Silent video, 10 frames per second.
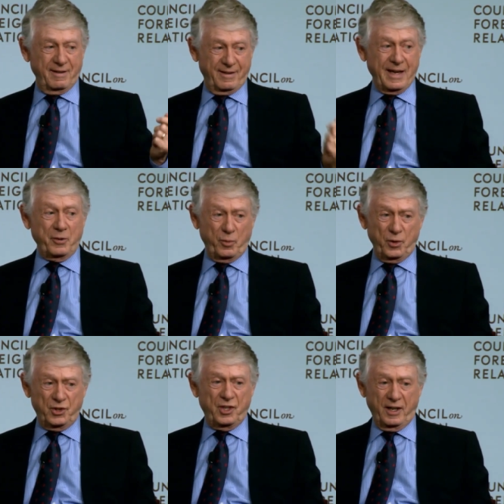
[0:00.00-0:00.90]
that
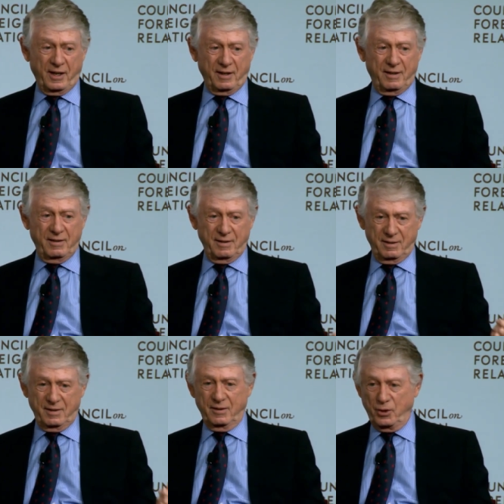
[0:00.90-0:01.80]
would take
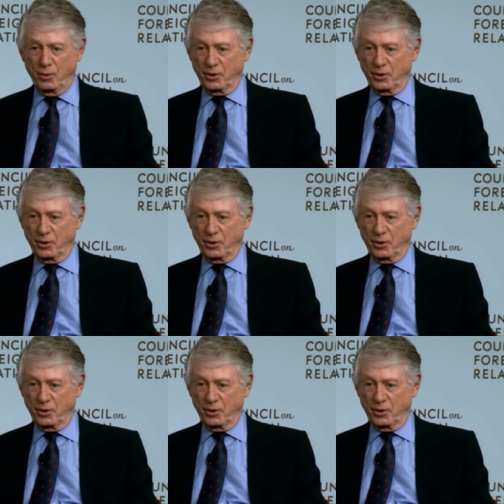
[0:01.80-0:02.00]
two